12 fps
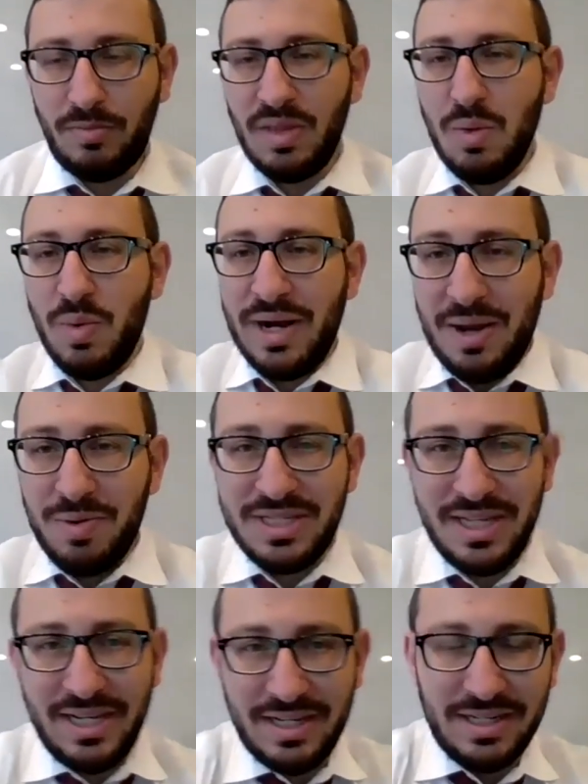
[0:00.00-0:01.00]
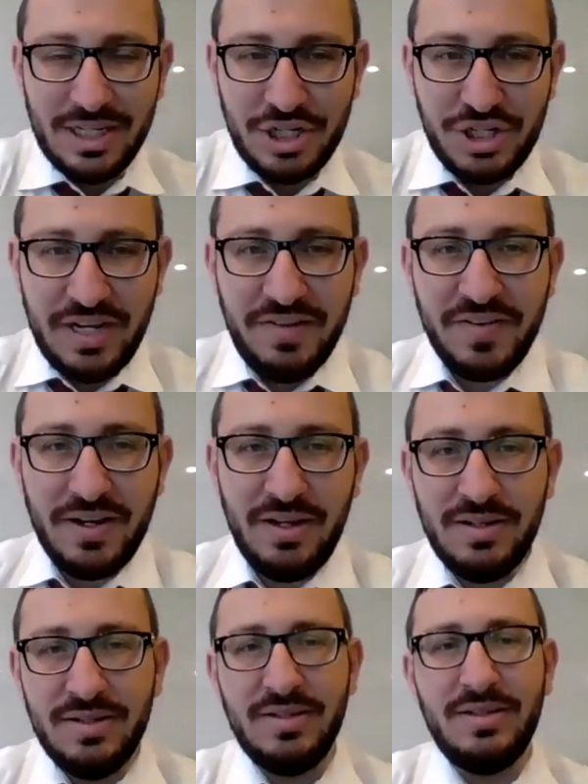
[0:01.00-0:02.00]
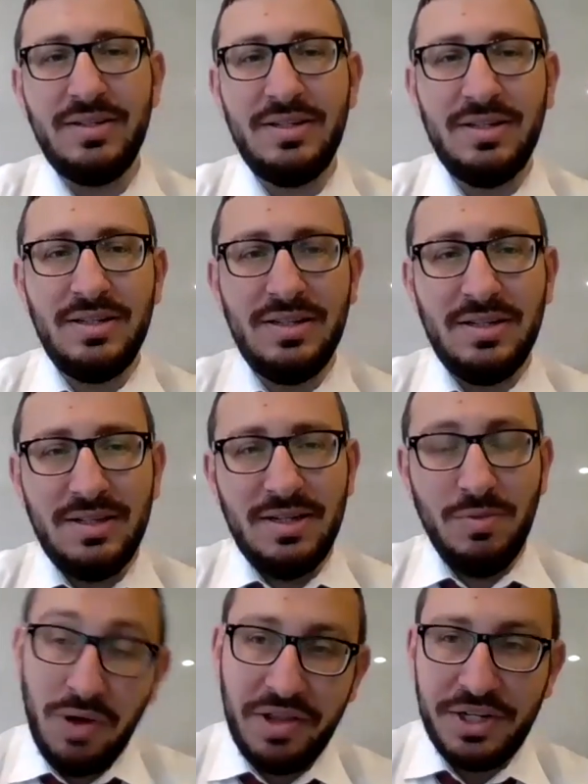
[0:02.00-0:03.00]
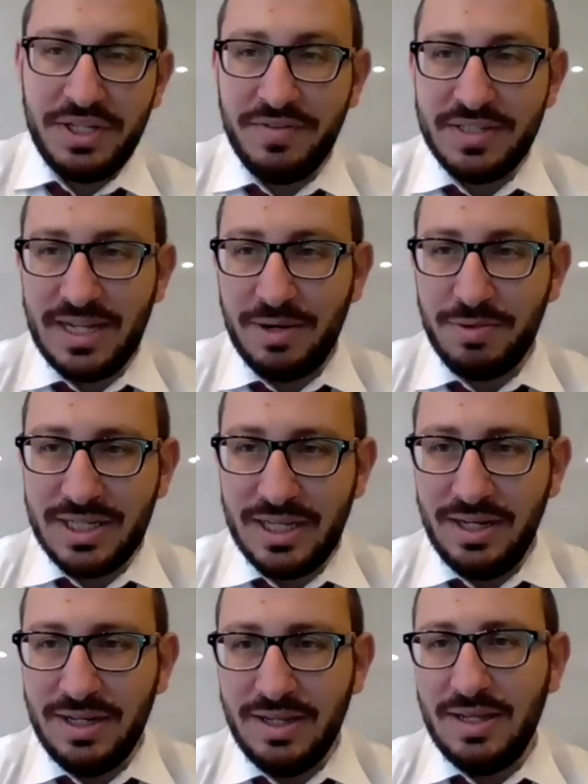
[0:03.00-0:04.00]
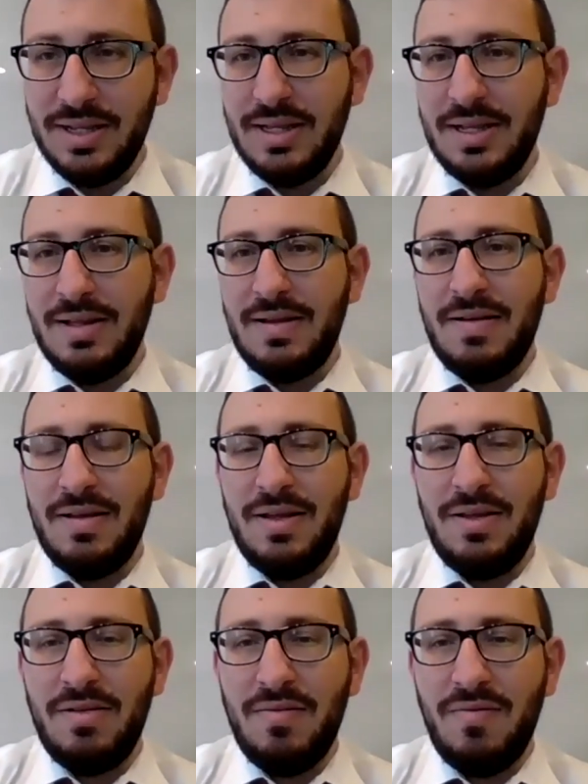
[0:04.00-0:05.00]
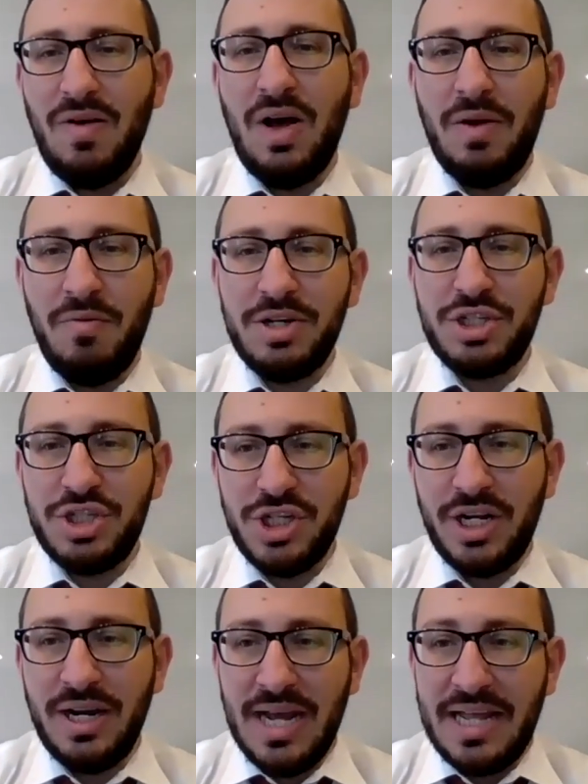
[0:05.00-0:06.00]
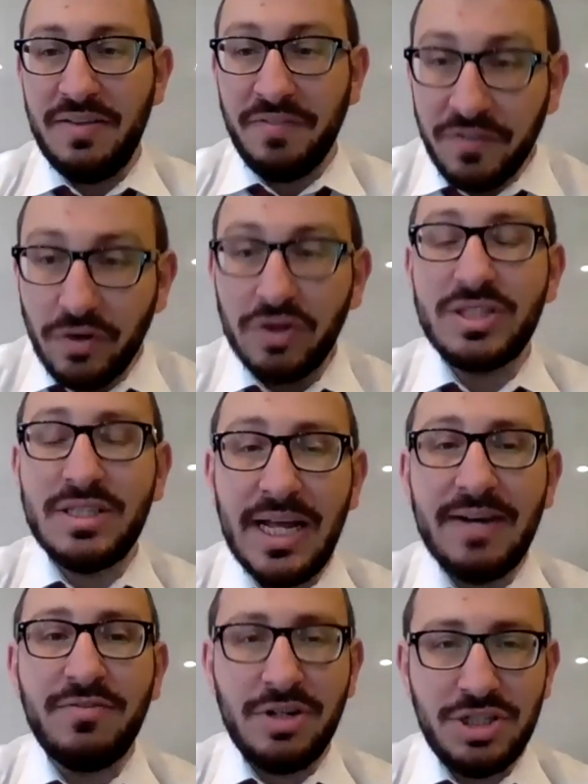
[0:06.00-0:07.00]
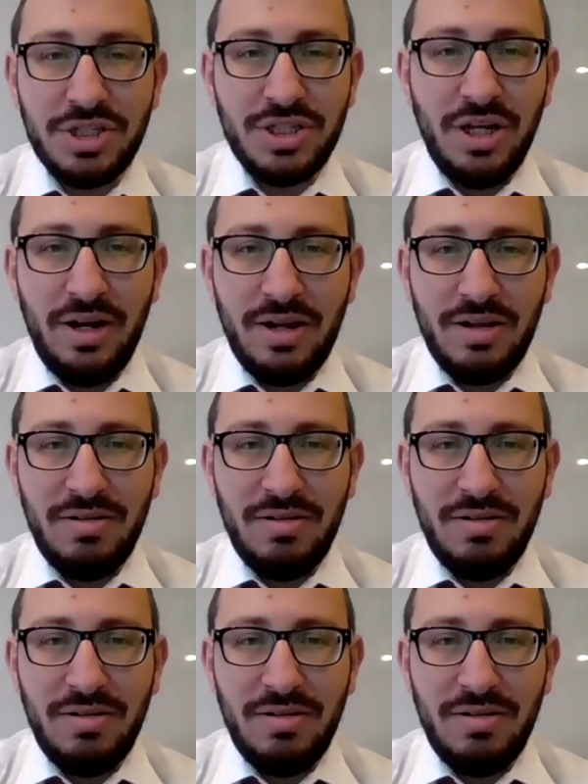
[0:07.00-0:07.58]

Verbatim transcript: When I was in yeshiva, one of the yeshivas that I was in, on Rosh Hashanah night, the first night of Rosh Hashanah,